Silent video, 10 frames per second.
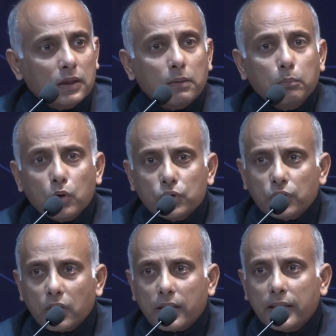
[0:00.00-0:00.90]
The books
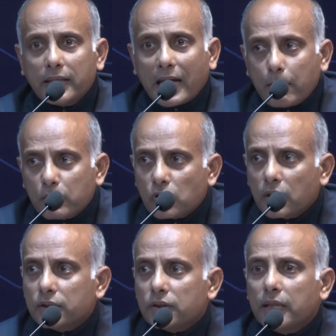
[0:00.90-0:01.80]
you are reading,
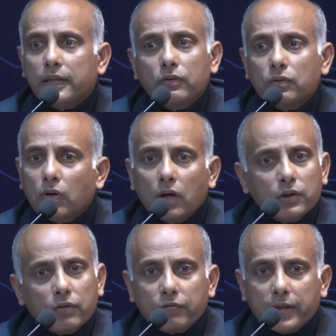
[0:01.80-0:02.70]
Amazon is telling you,
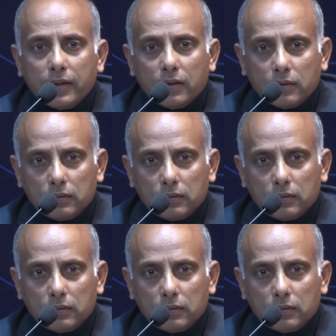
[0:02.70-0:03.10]
not your friend.